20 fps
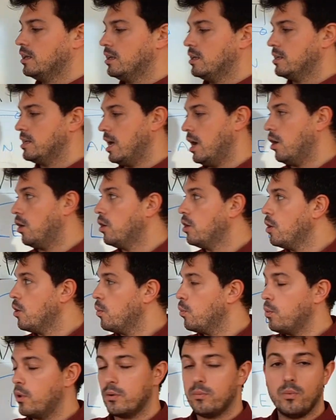Now,
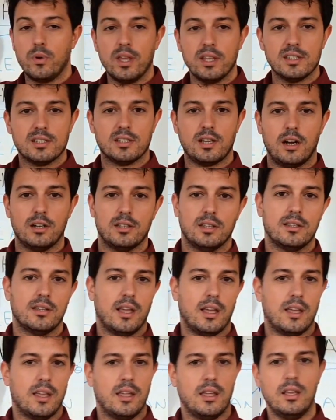when we are starting
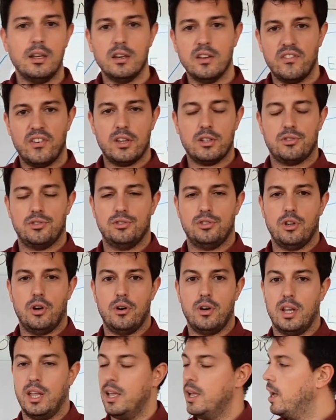the innovation
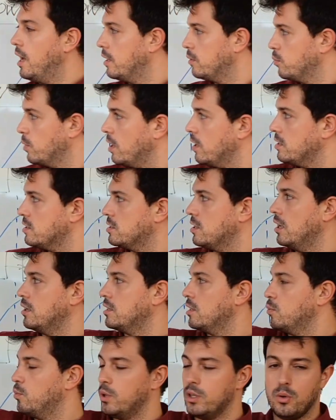journey and we are
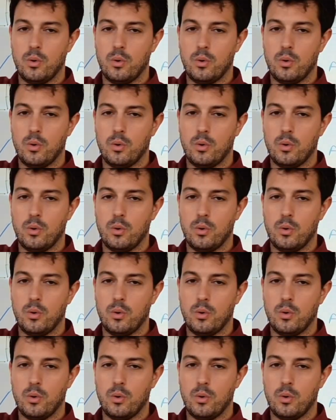starting with